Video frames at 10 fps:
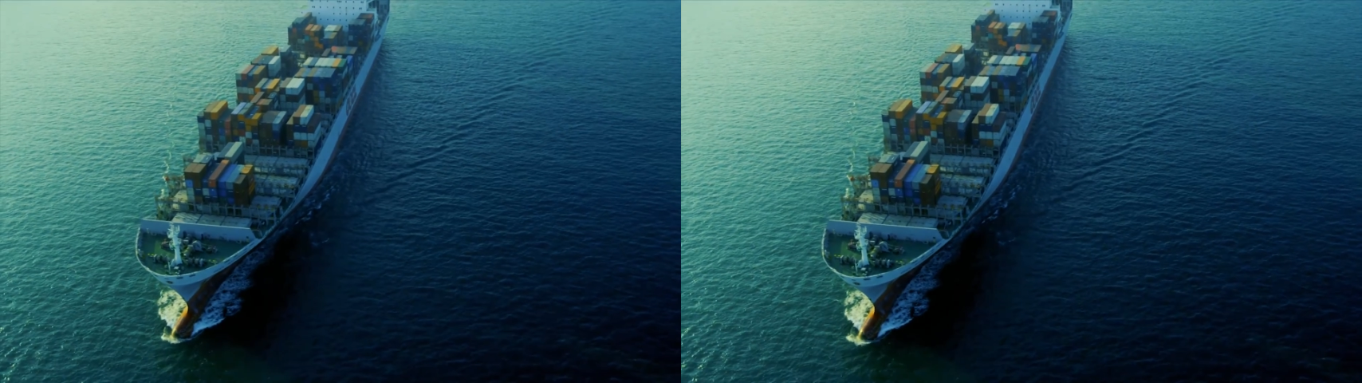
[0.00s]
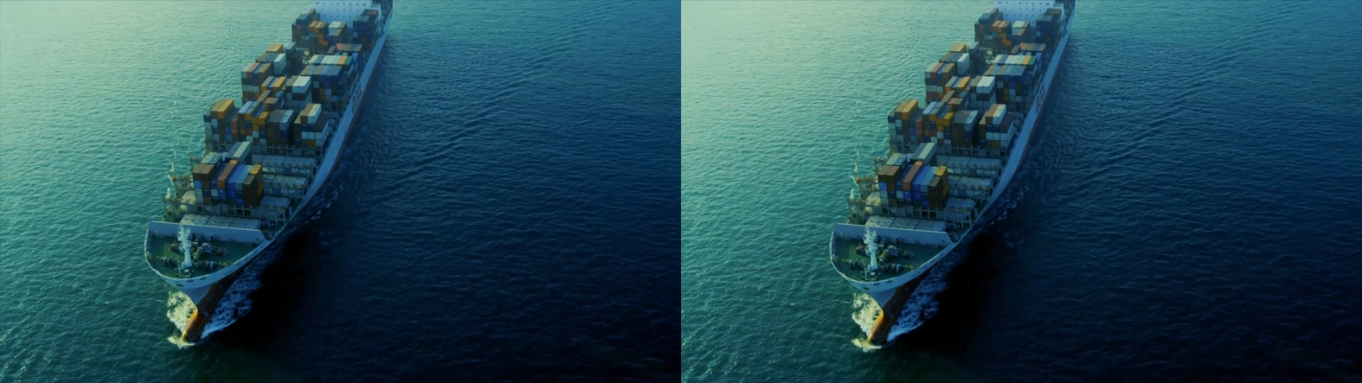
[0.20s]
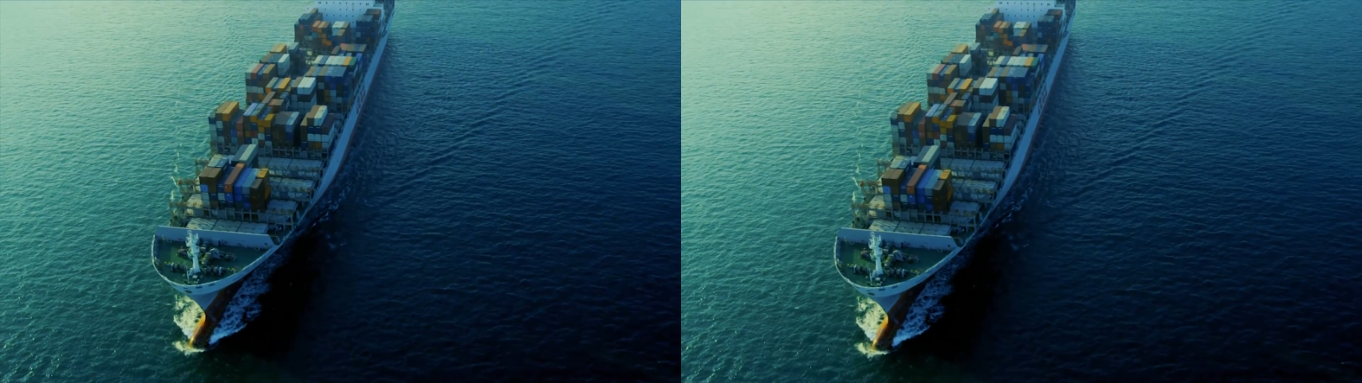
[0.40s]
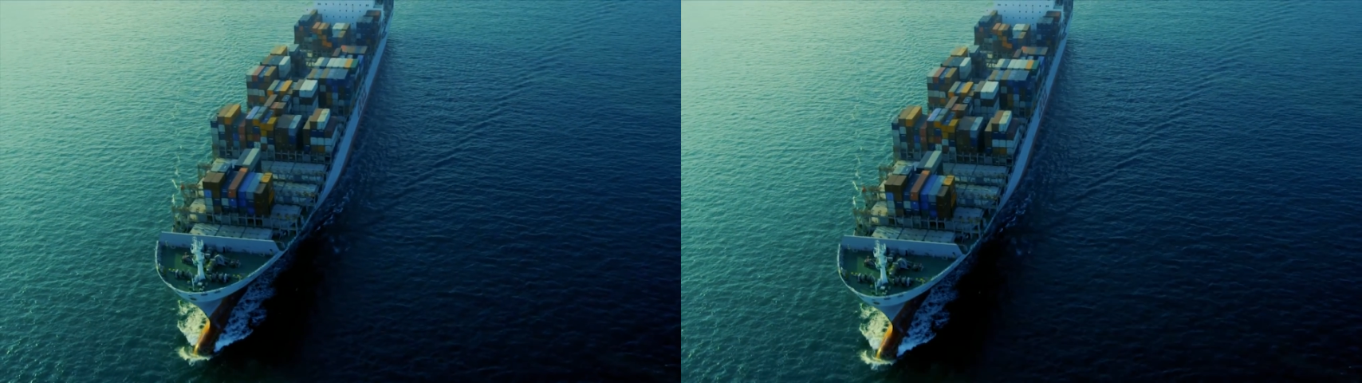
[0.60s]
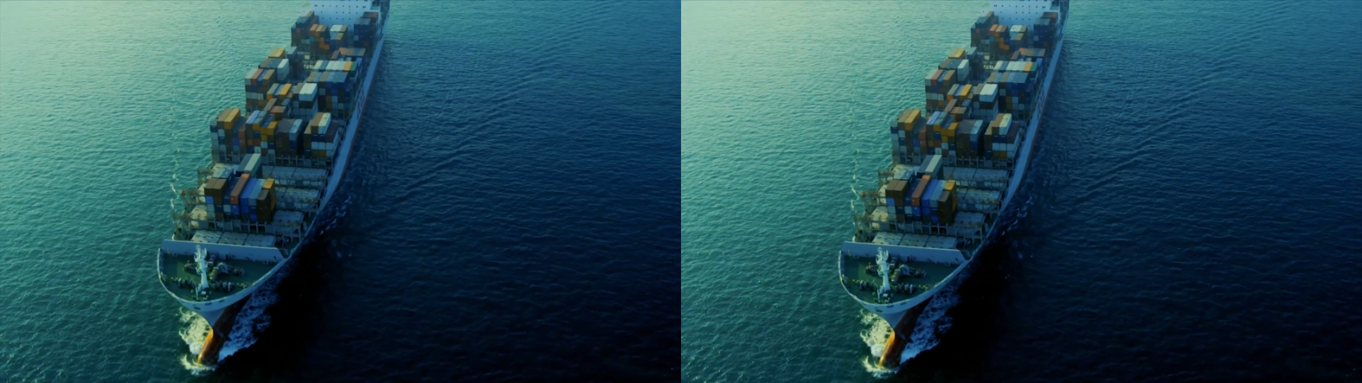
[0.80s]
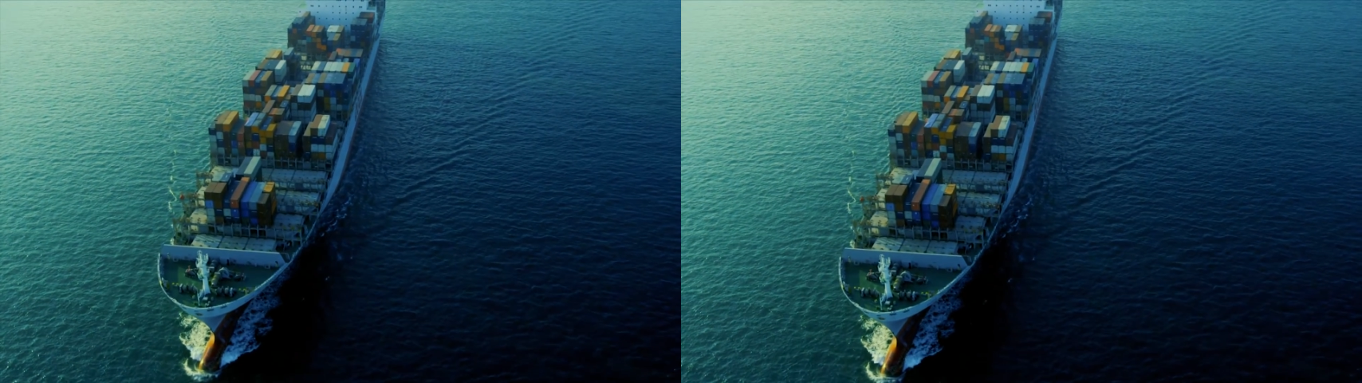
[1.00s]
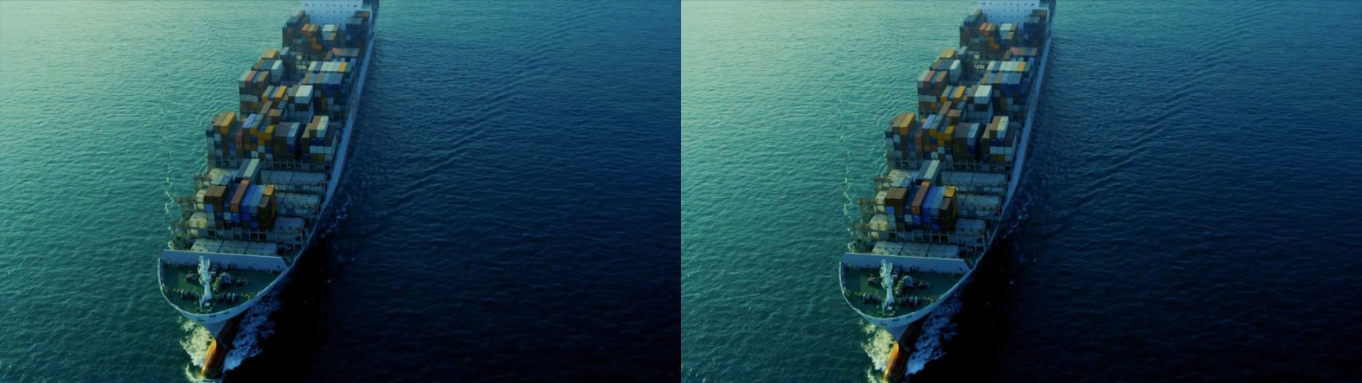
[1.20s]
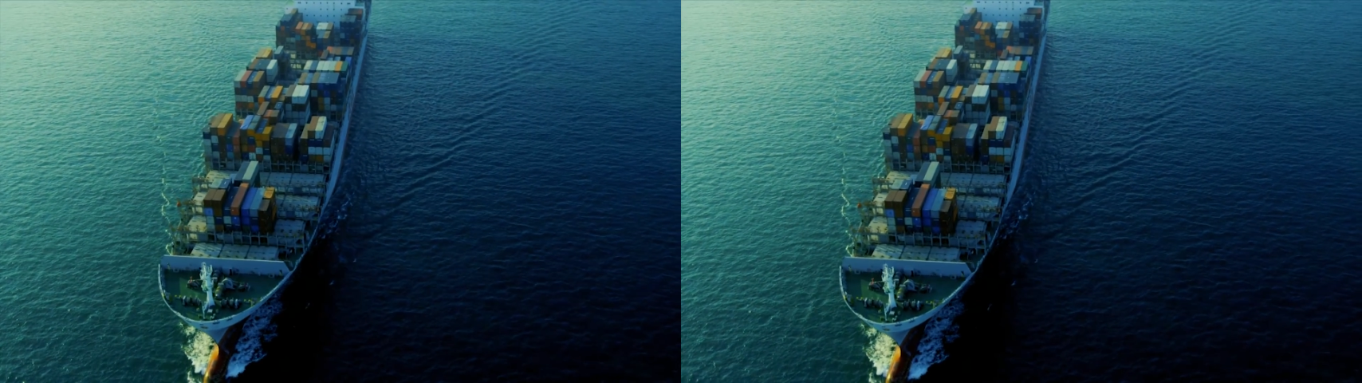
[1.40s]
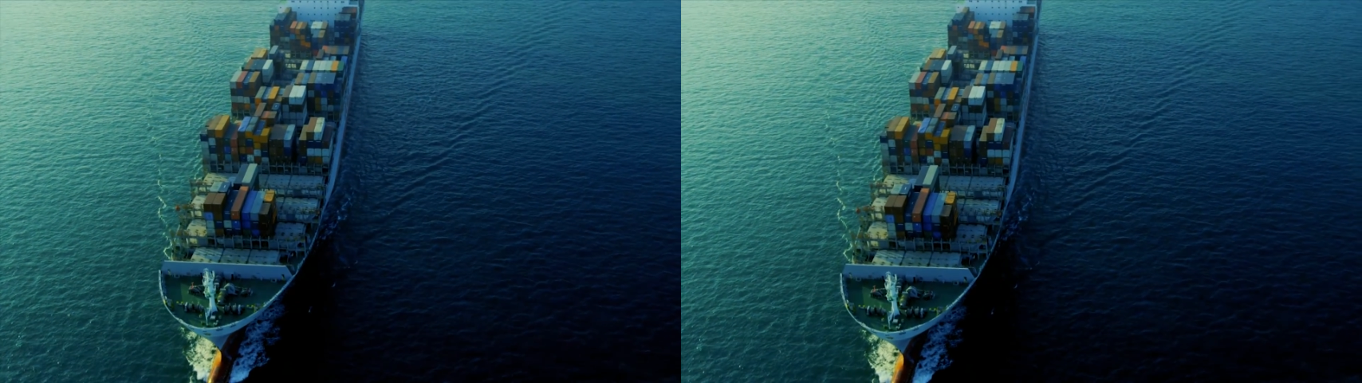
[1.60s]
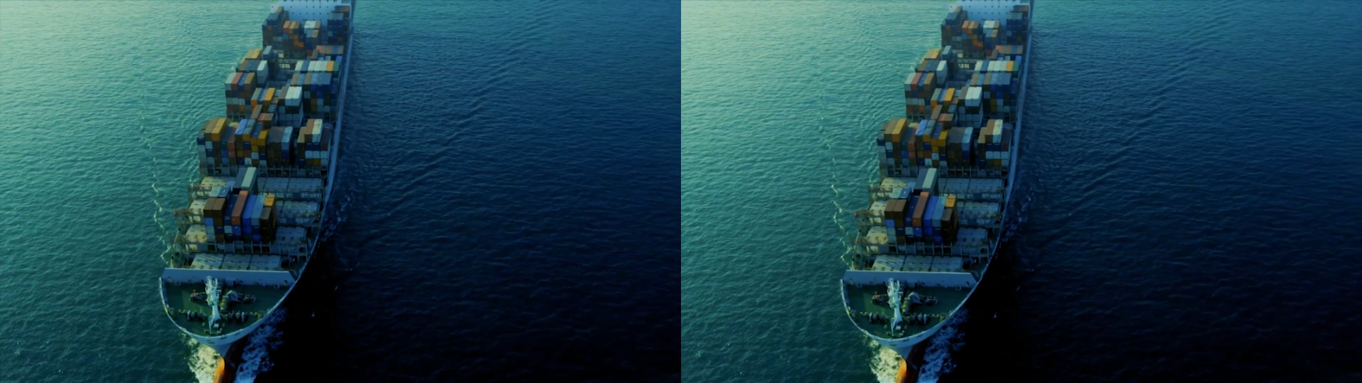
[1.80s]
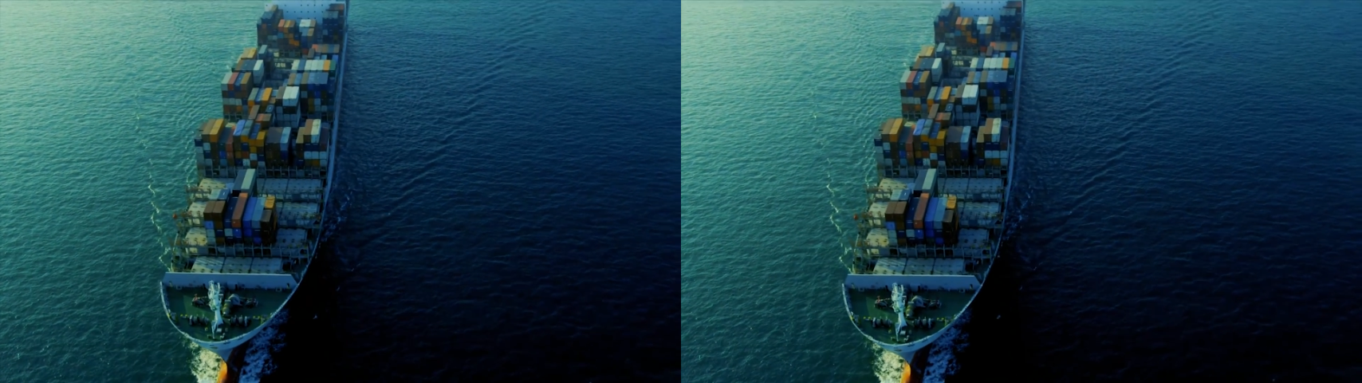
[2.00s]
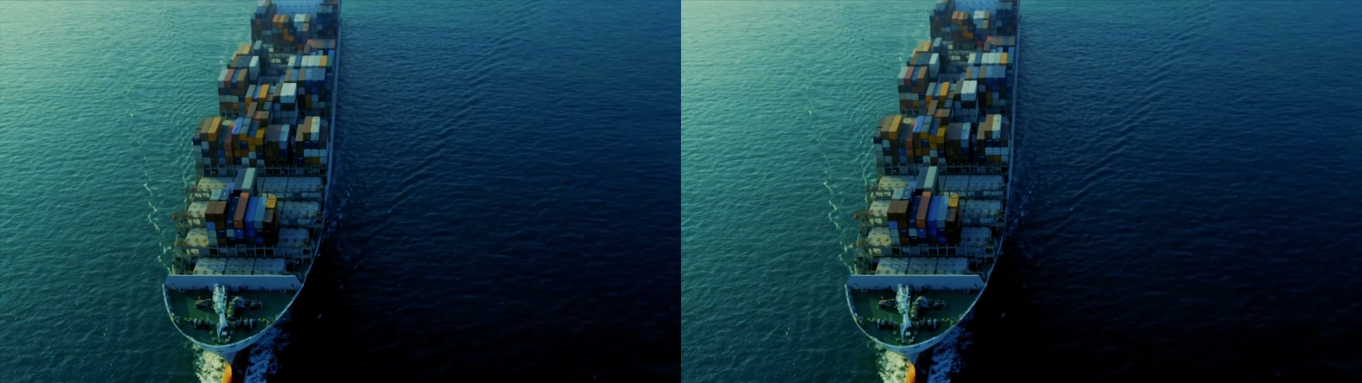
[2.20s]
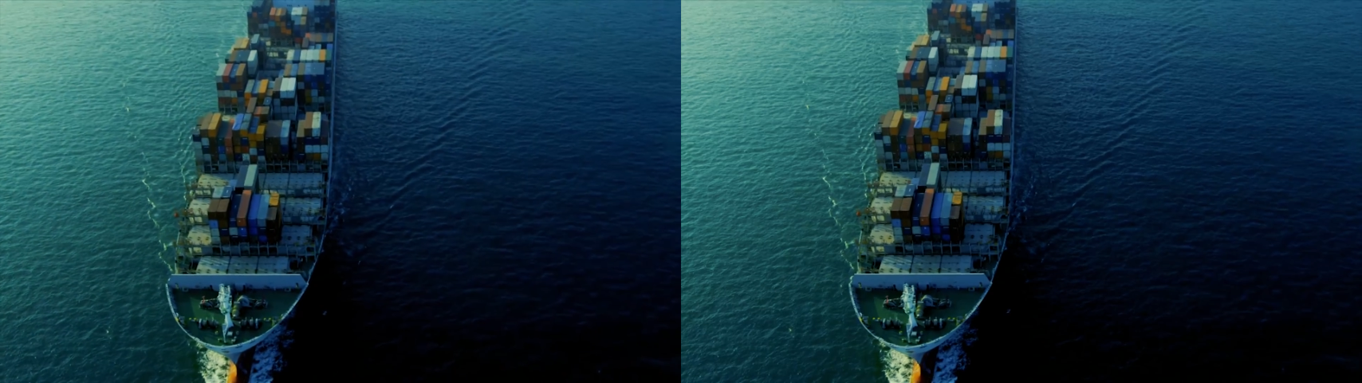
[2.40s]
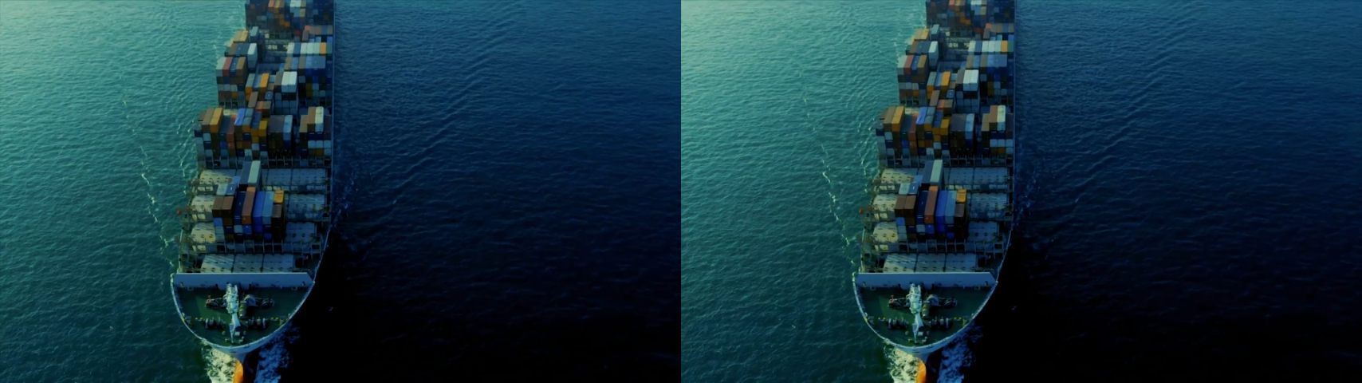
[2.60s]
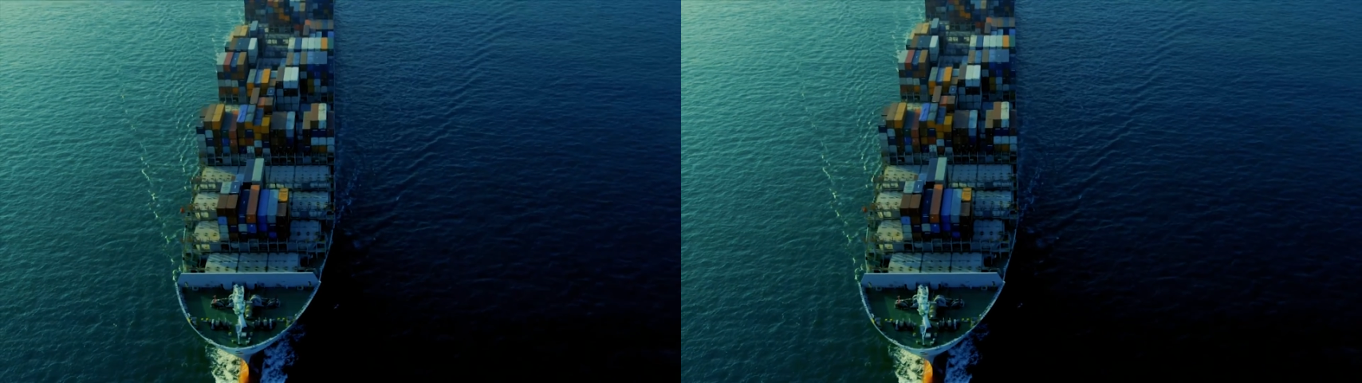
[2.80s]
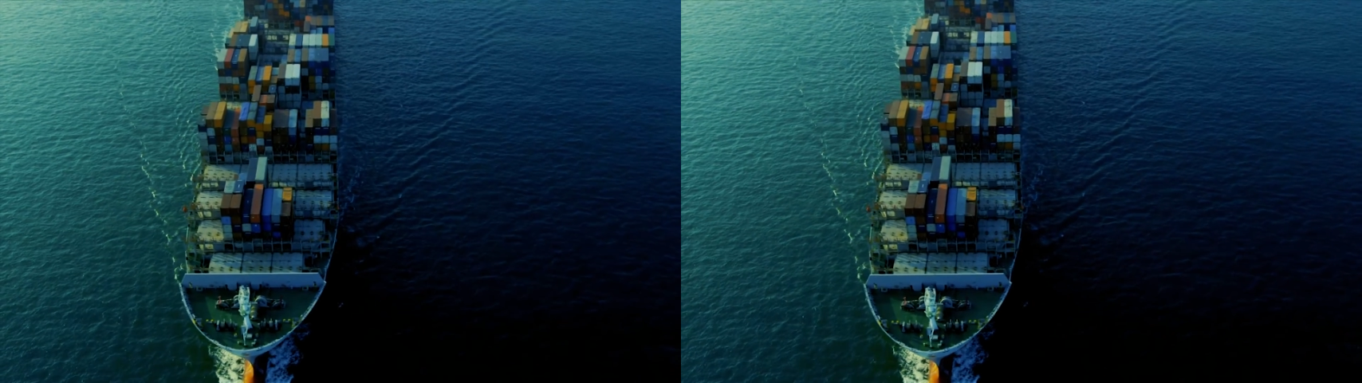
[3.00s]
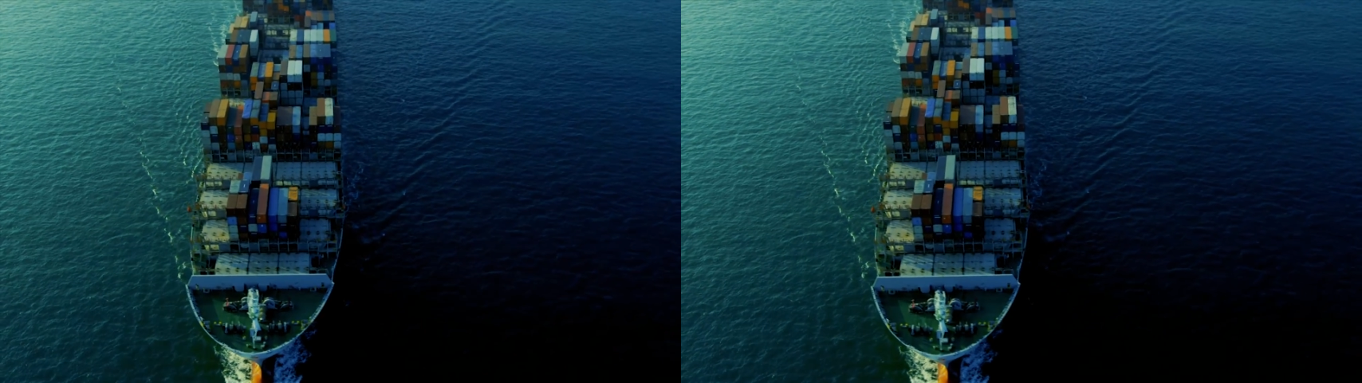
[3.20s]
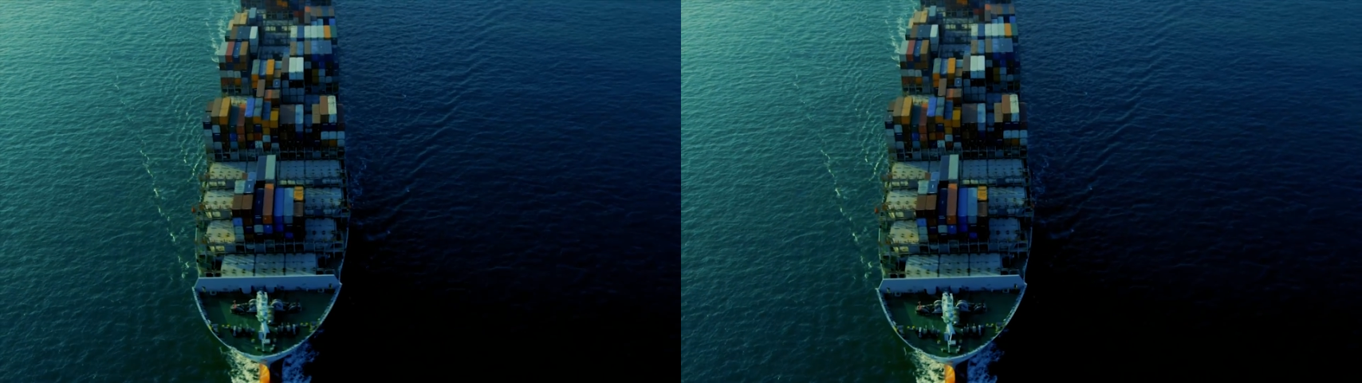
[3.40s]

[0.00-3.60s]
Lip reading: Nobody's mouth can be seen.